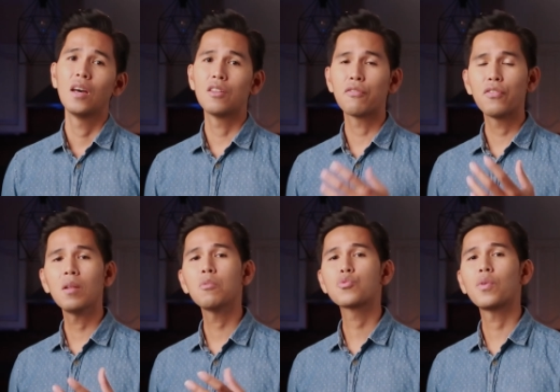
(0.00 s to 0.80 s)
The
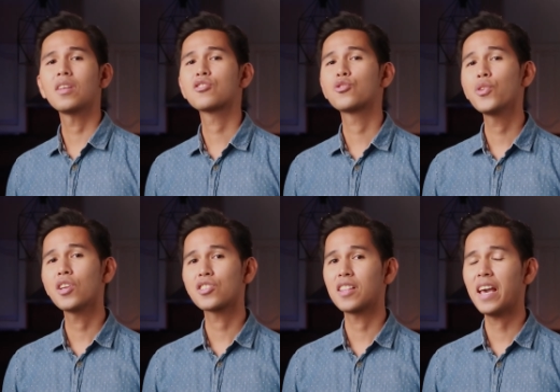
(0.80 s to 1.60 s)
film was released two
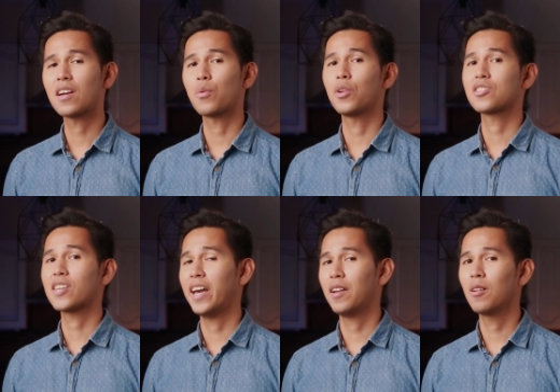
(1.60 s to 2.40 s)
years later with the
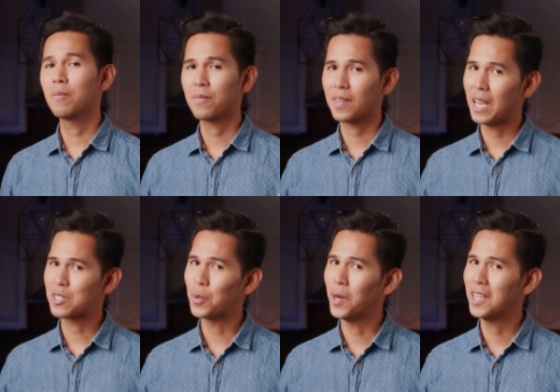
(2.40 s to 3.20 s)
title,
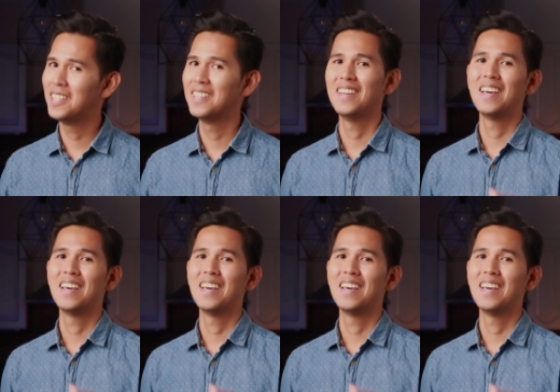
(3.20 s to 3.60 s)
guess what?